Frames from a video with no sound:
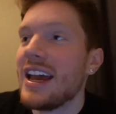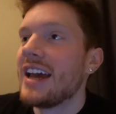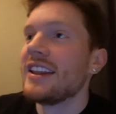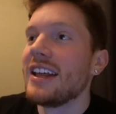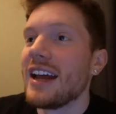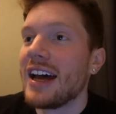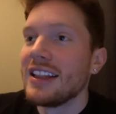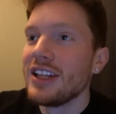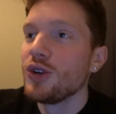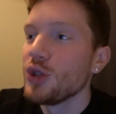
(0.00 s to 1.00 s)
And then I
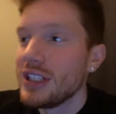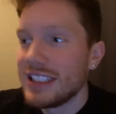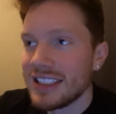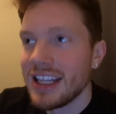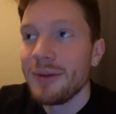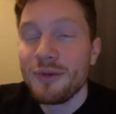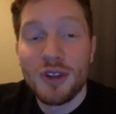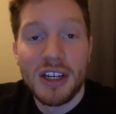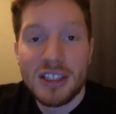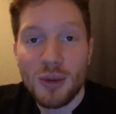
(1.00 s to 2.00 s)
literally slept
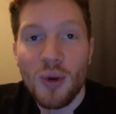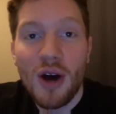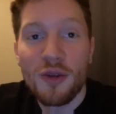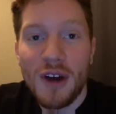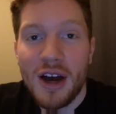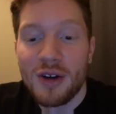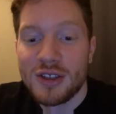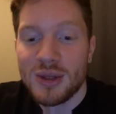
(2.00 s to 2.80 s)
for, like, twelve hours.